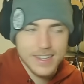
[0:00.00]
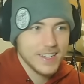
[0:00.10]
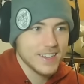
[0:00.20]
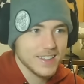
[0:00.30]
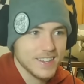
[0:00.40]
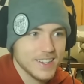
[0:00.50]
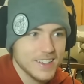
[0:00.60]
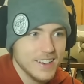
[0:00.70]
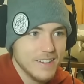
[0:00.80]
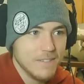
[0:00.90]
Look,
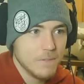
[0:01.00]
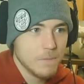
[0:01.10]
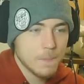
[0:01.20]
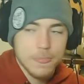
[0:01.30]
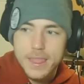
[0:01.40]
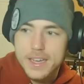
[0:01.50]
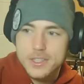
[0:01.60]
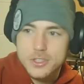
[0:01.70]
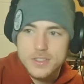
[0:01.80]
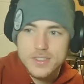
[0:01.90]
they
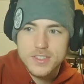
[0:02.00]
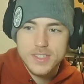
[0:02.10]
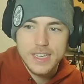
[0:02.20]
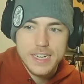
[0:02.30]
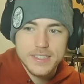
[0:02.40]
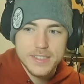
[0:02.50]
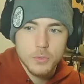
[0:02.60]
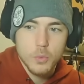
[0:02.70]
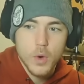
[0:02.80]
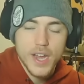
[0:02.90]
just selected
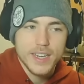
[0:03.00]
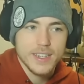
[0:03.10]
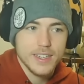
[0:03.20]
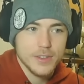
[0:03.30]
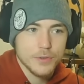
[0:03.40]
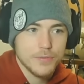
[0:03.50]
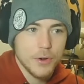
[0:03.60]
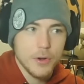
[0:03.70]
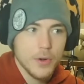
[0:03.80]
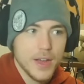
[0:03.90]
white in their
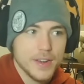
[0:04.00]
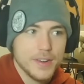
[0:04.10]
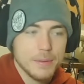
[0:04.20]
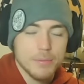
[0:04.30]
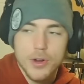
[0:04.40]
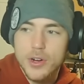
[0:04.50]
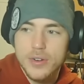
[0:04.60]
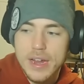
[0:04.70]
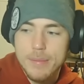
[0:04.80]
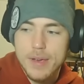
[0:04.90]
photo editing
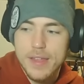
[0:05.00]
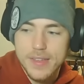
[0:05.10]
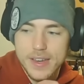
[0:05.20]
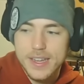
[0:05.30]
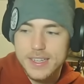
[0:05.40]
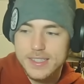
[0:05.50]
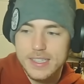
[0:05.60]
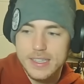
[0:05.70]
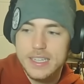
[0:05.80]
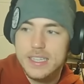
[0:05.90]
program and then hit
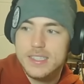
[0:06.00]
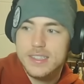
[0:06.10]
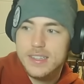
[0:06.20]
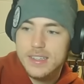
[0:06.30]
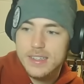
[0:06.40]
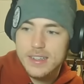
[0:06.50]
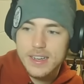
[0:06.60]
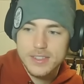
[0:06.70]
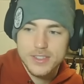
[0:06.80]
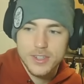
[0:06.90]
delete,
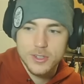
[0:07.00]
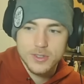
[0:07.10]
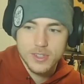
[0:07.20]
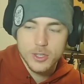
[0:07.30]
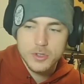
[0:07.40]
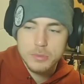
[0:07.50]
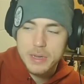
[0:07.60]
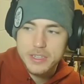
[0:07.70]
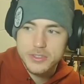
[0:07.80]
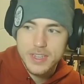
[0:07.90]
and so there's loose
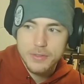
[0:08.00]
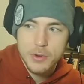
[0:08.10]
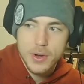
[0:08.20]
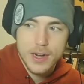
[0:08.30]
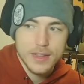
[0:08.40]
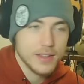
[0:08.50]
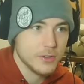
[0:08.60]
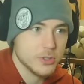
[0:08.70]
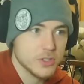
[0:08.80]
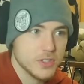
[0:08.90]
pixels everywhere, and then
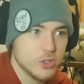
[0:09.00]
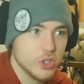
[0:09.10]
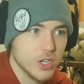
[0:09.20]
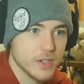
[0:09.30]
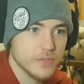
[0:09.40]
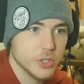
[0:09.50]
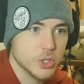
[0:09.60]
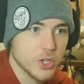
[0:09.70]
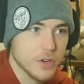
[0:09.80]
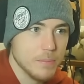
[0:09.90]
there's just a chunk of the
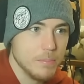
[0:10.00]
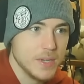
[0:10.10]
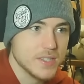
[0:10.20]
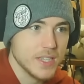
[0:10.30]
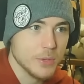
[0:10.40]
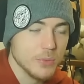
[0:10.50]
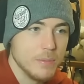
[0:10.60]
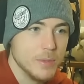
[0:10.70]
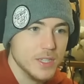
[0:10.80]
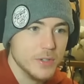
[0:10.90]
shark missing
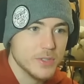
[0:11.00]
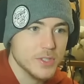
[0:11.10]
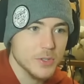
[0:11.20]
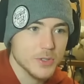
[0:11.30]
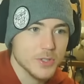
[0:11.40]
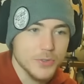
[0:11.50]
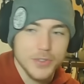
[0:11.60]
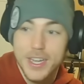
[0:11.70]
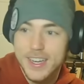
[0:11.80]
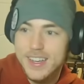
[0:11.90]
right below its dorsal fin.